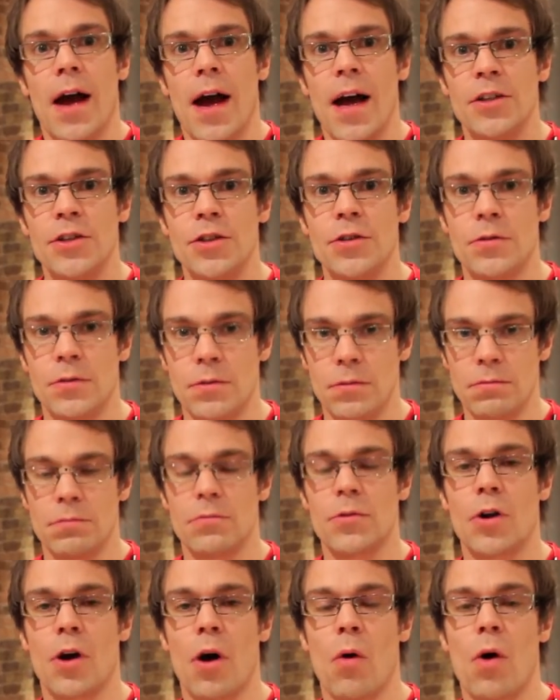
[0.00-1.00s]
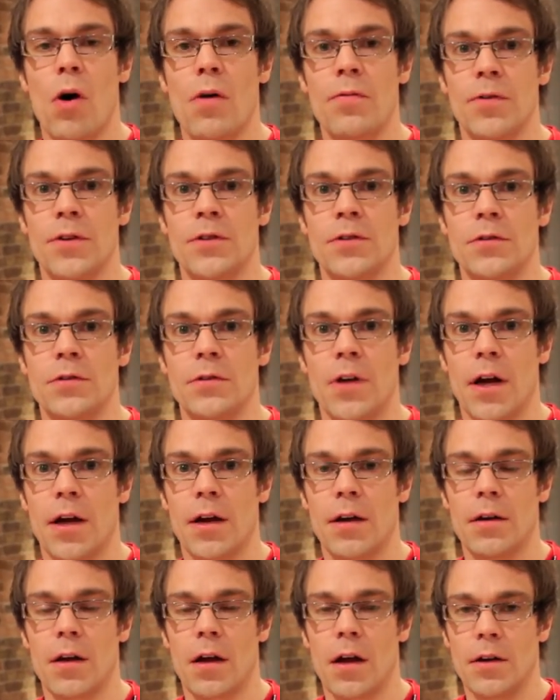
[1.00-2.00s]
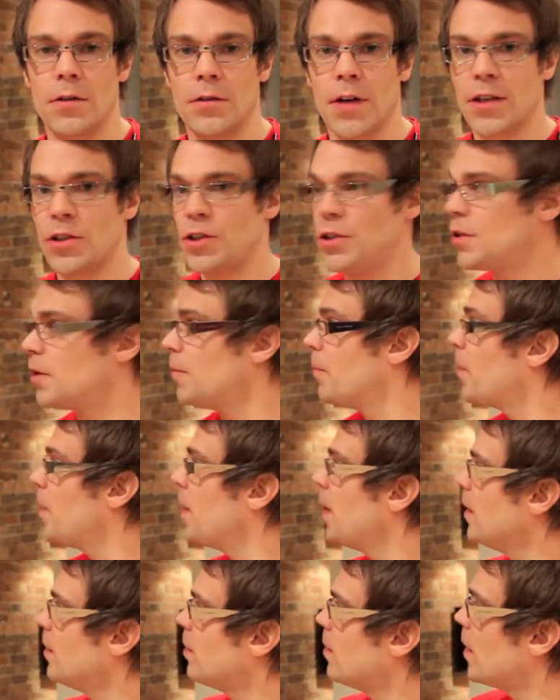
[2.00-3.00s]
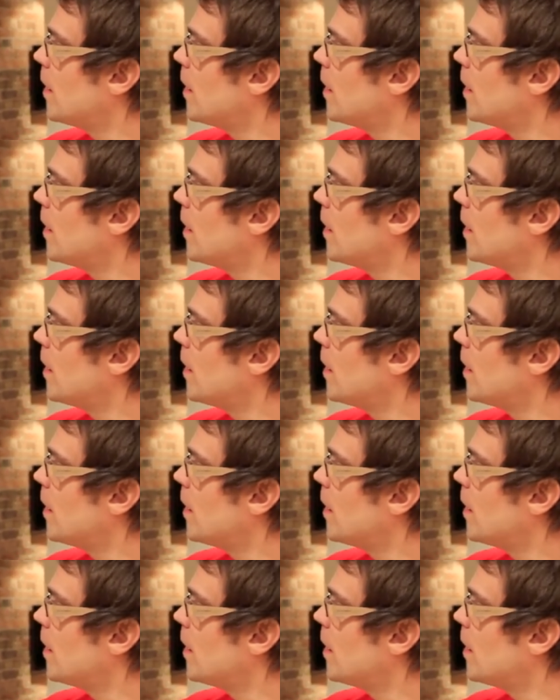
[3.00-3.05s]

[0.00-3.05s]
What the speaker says: As you go off and actually compete,